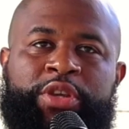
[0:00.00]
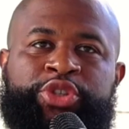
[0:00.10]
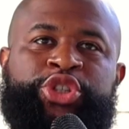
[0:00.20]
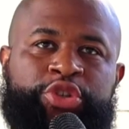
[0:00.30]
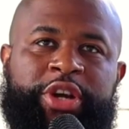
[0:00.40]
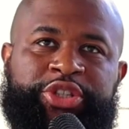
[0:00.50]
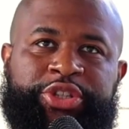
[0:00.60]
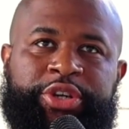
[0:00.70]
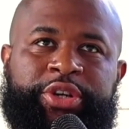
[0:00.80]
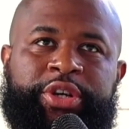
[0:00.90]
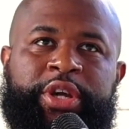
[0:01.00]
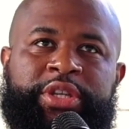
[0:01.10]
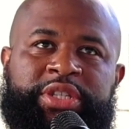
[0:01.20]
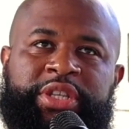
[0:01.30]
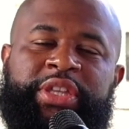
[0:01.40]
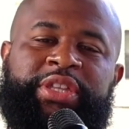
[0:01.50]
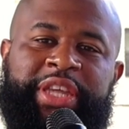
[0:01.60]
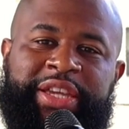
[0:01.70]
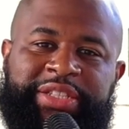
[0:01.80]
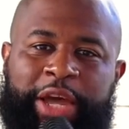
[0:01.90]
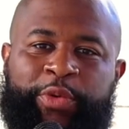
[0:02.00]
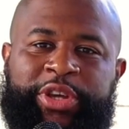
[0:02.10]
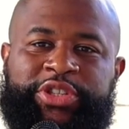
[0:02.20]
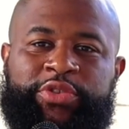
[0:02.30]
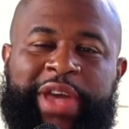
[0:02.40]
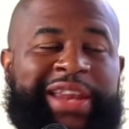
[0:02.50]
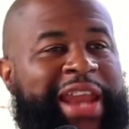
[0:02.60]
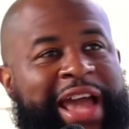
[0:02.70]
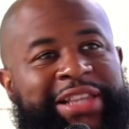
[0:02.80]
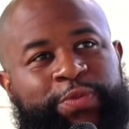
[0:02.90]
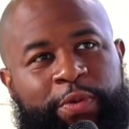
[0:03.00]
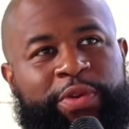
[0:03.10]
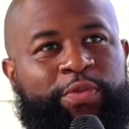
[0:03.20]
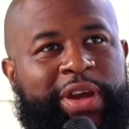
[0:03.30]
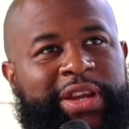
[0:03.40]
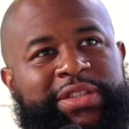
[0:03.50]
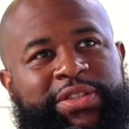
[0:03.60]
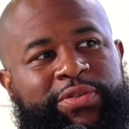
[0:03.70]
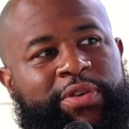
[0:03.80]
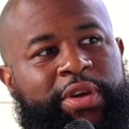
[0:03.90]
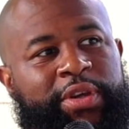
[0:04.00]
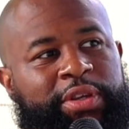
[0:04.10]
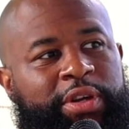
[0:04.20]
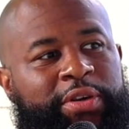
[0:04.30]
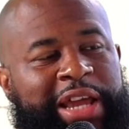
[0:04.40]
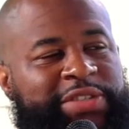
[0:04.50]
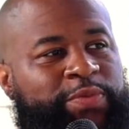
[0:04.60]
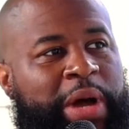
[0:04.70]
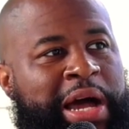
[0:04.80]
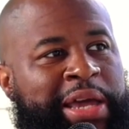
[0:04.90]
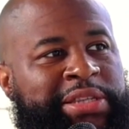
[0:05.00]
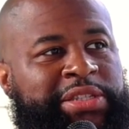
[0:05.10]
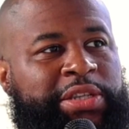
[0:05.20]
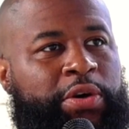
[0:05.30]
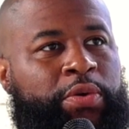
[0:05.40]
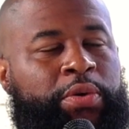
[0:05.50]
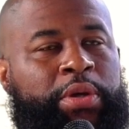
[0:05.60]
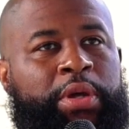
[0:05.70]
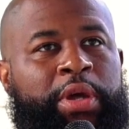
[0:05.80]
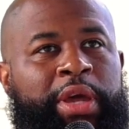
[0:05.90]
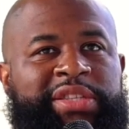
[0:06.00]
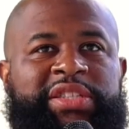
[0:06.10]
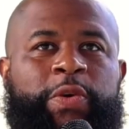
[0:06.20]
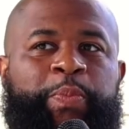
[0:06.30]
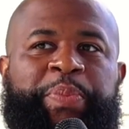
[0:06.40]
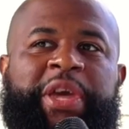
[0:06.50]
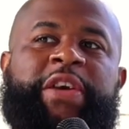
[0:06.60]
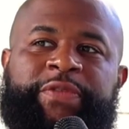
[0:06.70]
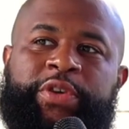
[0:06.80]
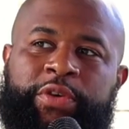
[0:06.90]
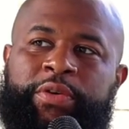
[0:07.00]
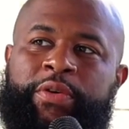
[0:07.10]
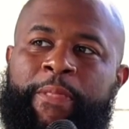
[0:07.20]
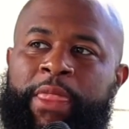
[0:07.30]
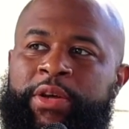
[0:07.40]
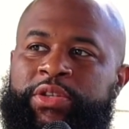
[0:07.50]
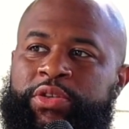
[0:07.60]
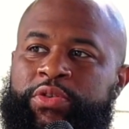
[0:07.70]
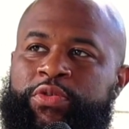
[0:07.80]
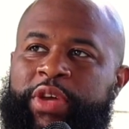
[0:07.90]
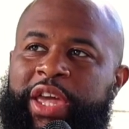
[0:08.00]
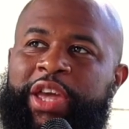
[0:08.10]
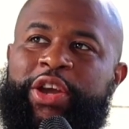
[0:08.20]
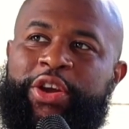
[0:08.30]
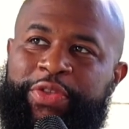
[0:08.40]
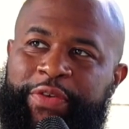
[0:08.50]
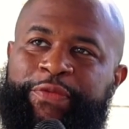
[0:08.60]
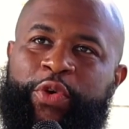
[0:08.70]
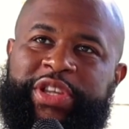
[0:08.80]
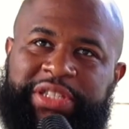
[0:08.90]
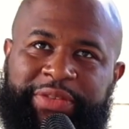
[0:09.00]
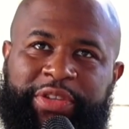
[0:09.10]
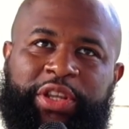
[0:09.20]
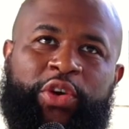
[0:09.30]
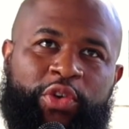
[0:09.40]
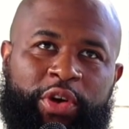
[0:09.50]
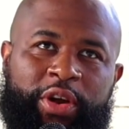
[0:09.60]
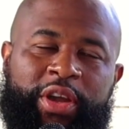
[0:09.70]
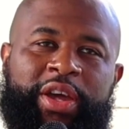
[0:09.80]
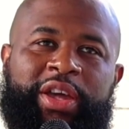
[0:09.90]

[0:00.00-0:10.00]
structure to the things that we do. And that's what we run into. You know, that's why it's so pivotal to hear the voice of the Lord